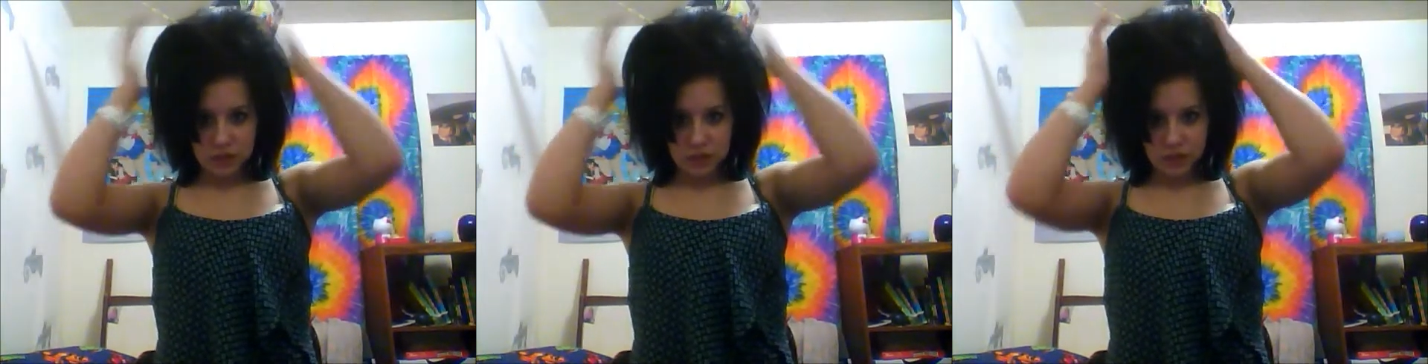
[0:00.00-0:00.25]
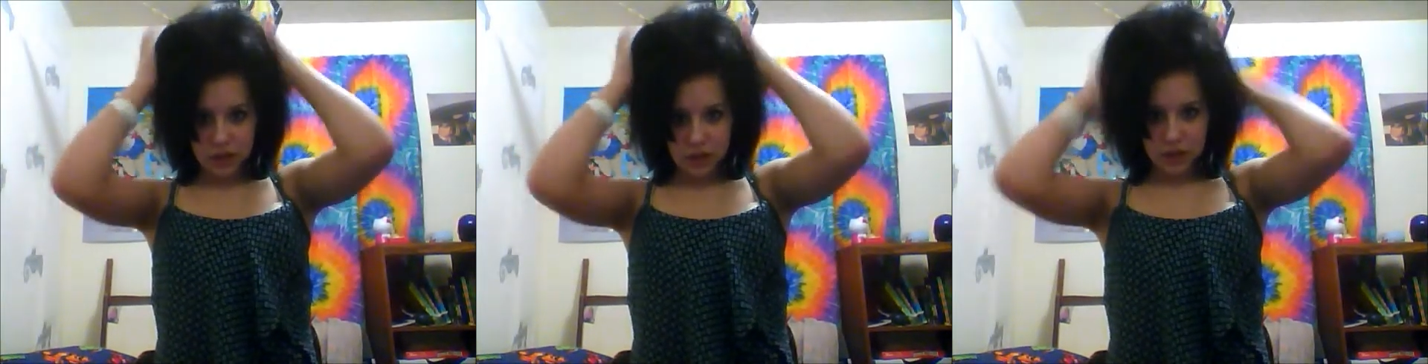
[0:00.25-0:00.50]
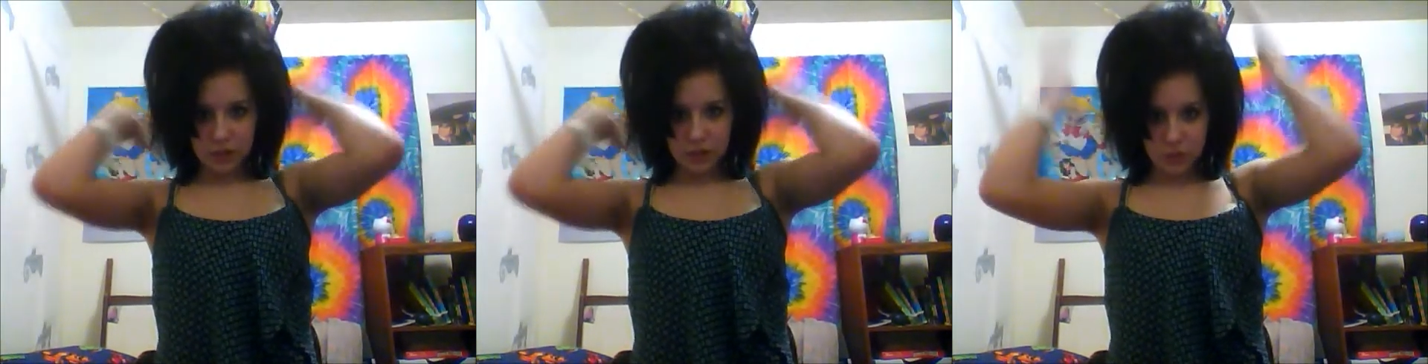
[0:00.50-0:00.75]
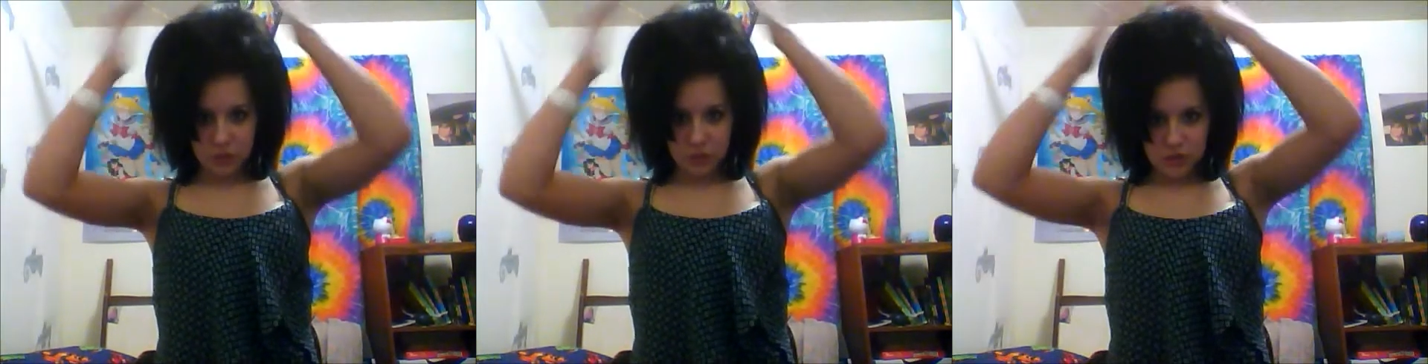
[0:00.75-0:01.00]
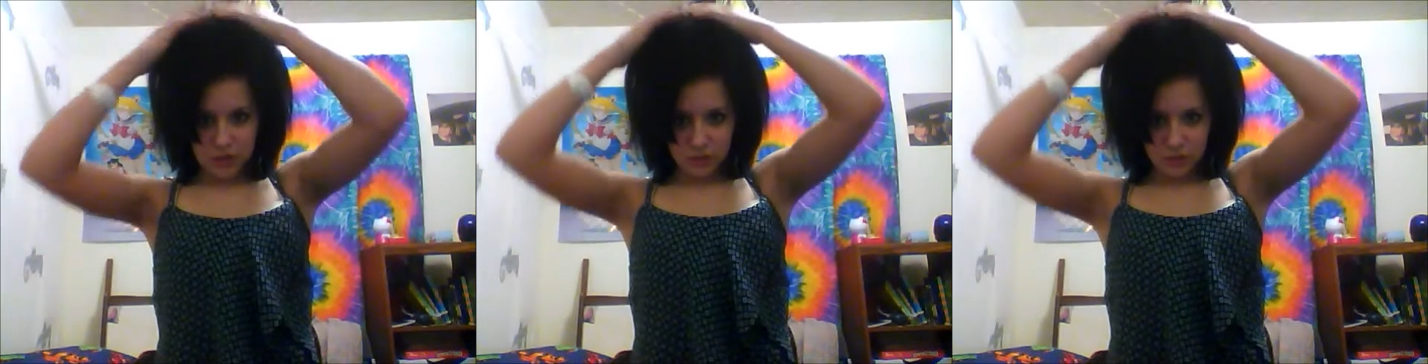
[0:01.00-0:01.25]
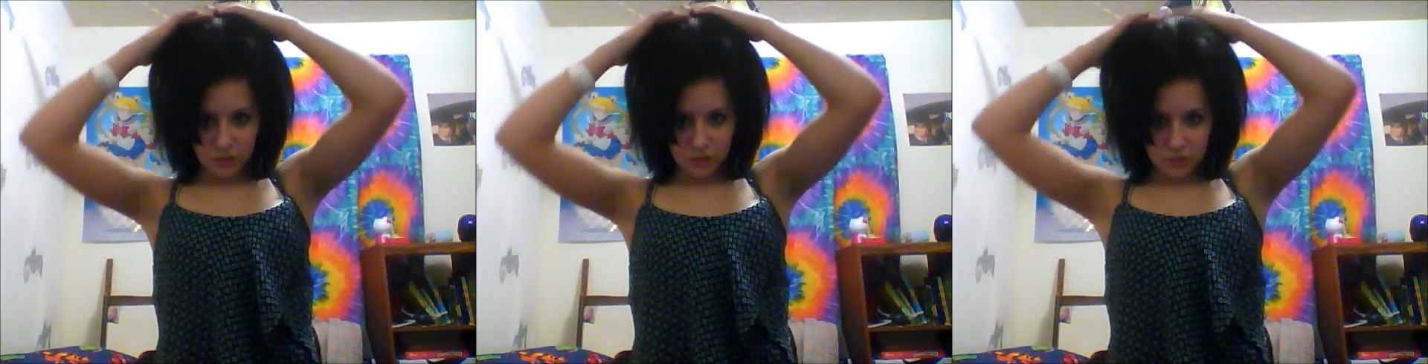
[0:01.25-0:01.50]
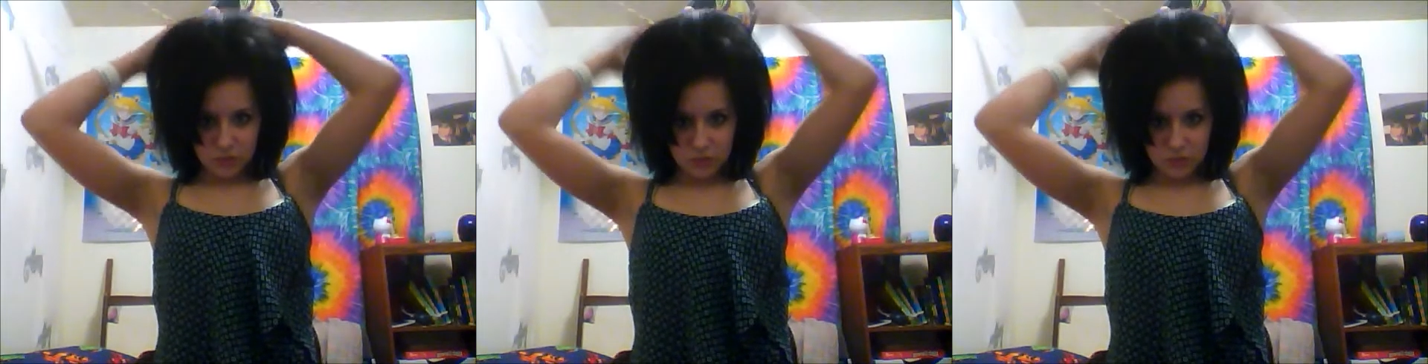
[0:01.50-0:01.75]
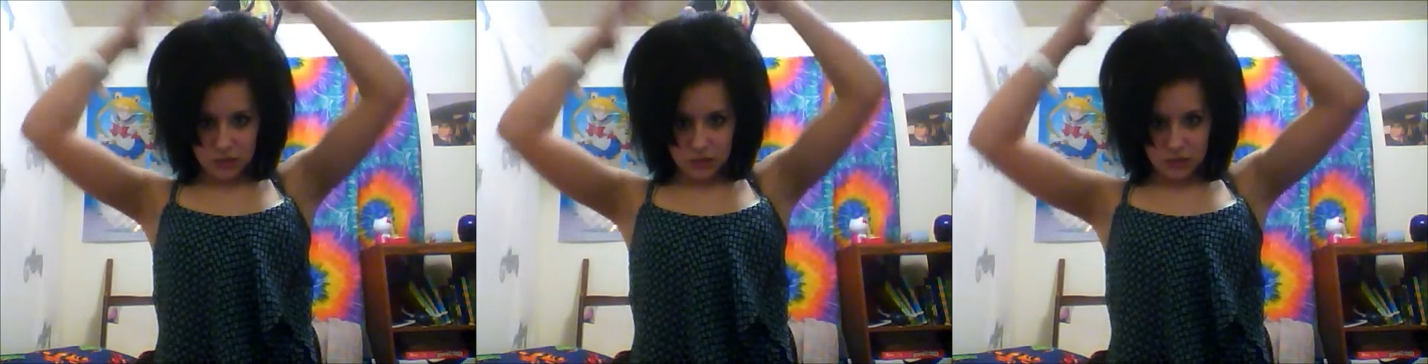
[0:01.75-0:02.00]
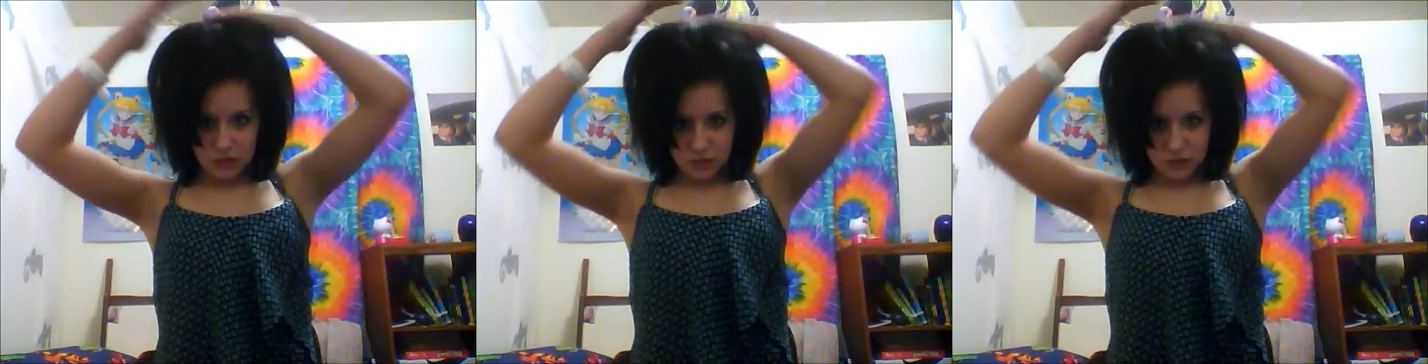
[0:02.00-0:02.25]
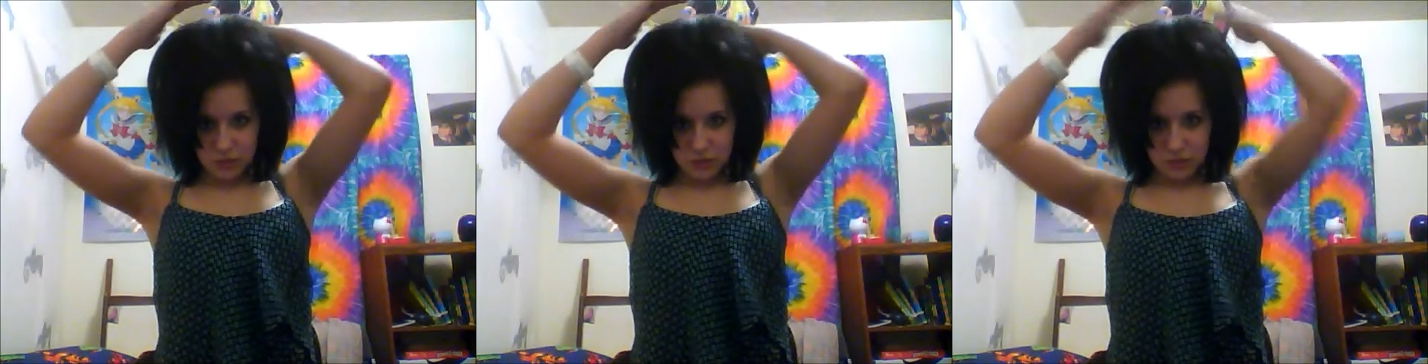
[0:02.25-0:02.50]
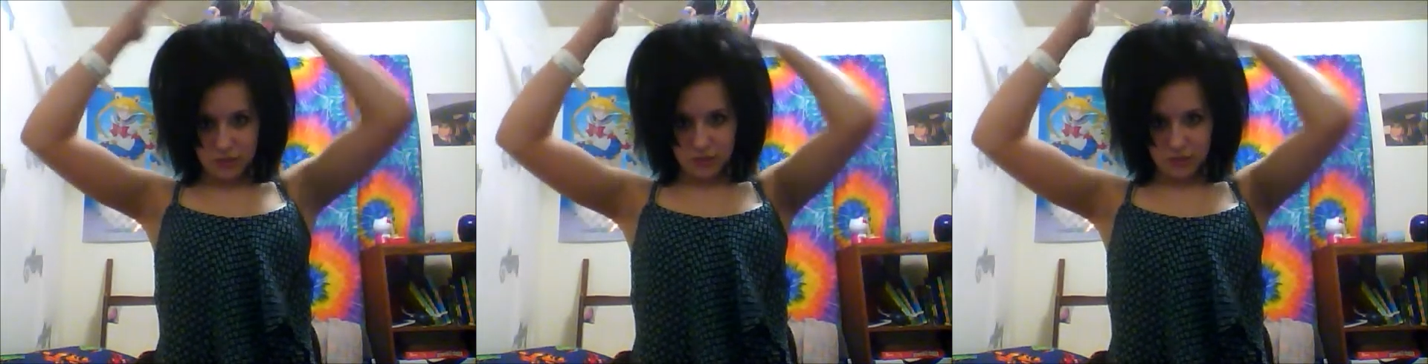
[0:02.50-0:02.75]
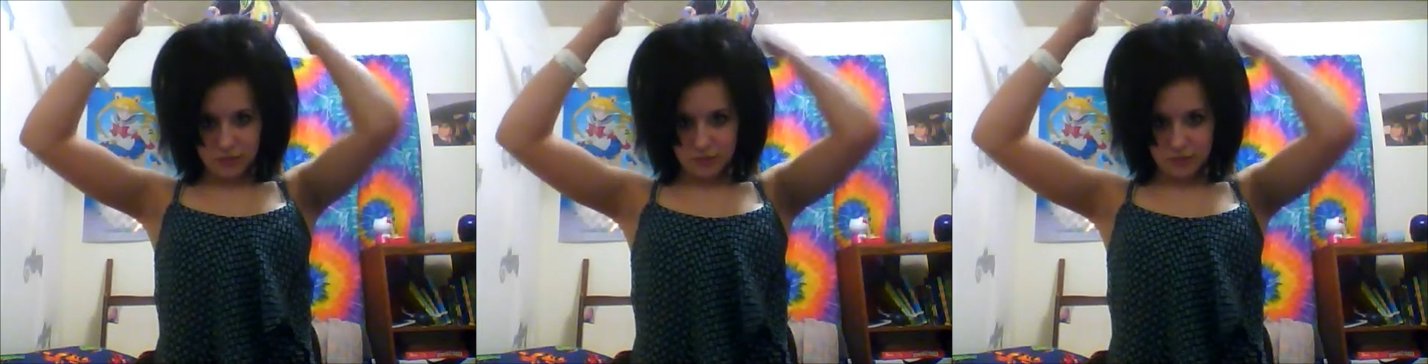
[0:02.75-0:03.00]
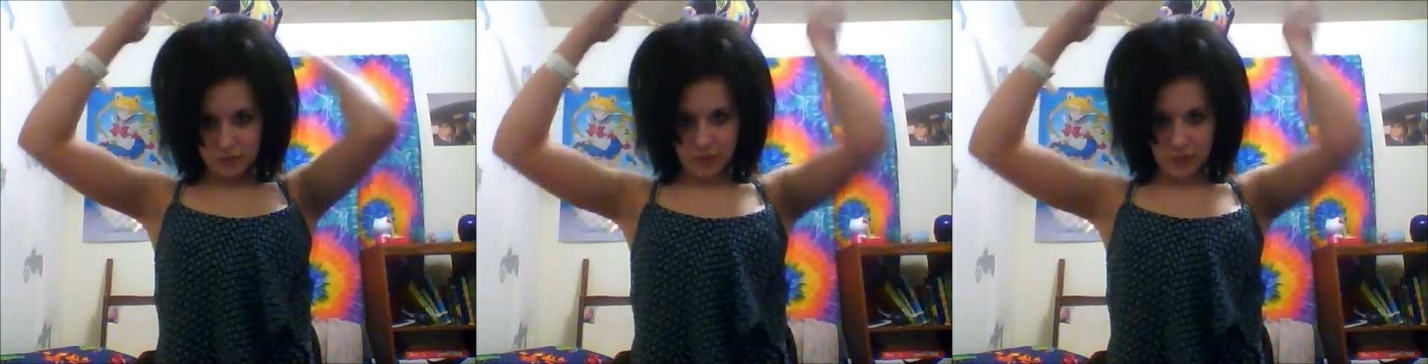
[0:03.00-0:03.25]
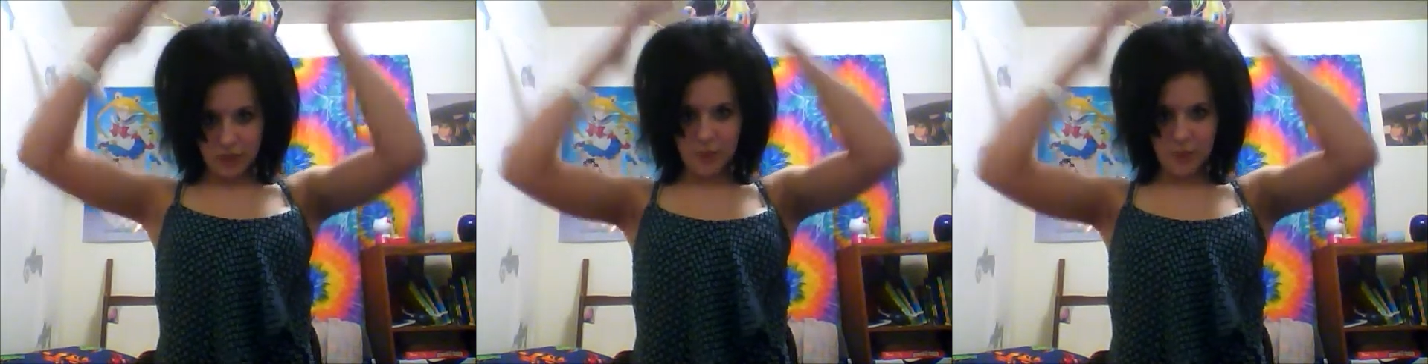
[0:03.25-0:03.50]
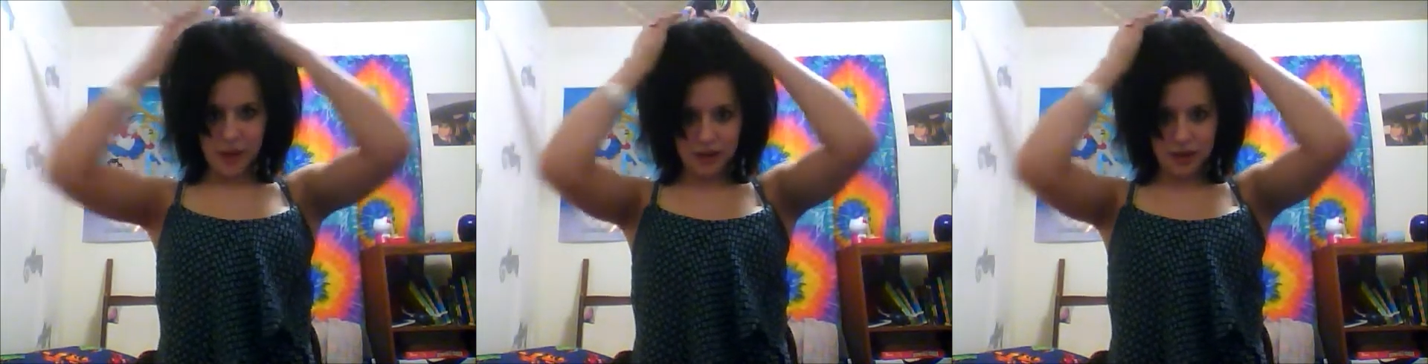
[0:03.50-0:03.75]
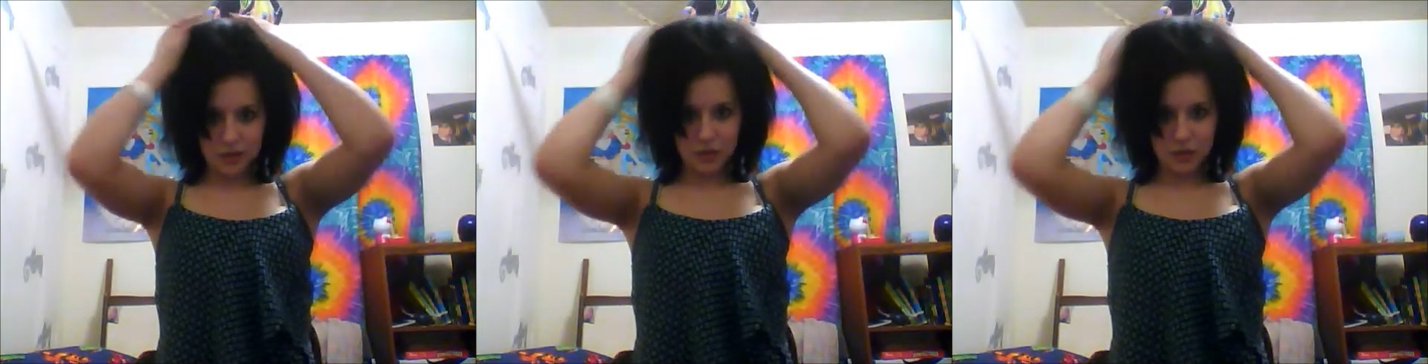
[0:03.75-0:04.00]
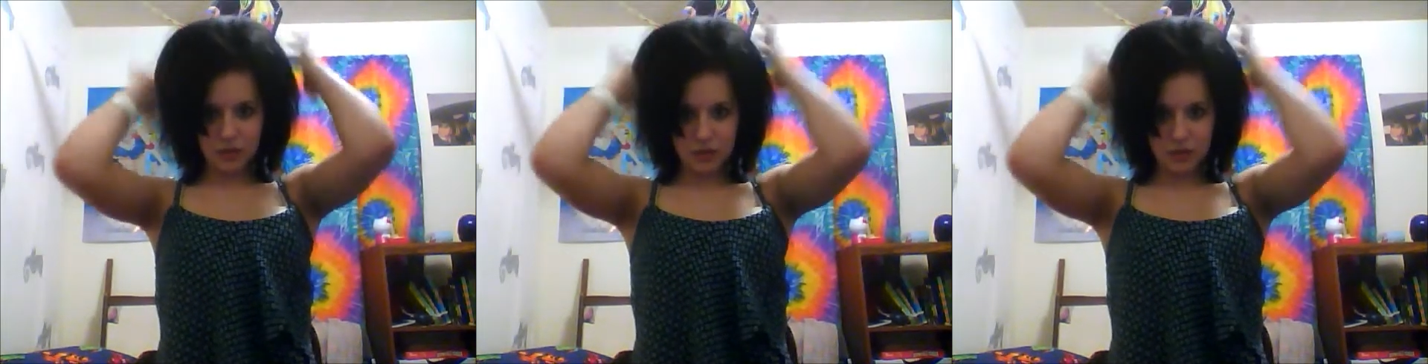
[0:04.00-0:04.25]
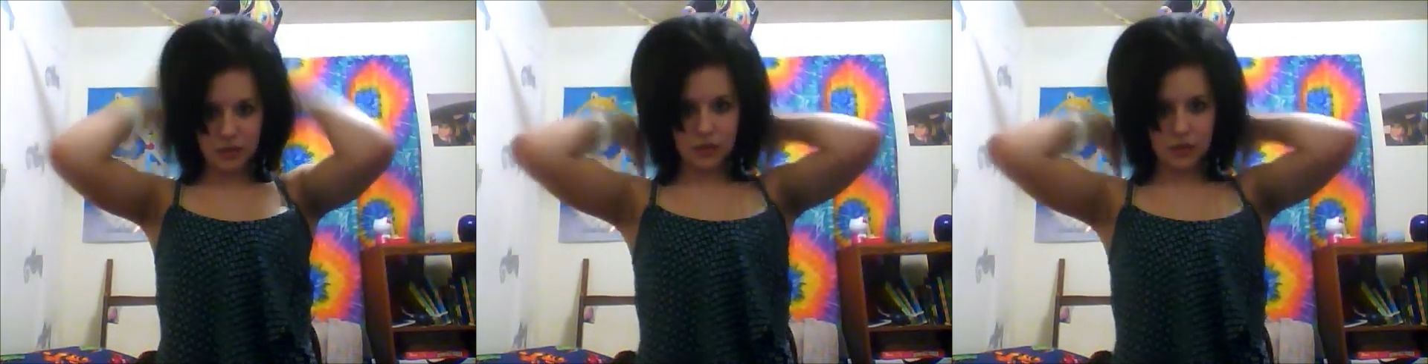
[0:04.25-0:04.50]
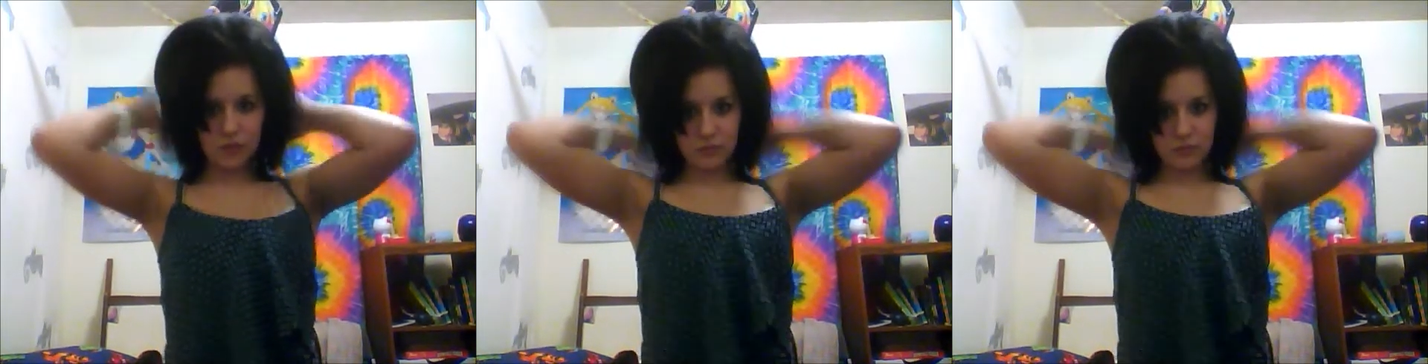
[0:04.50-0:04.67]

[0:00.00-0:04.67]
Kind of push it down so it isn't so uneven, like mine is currently a little.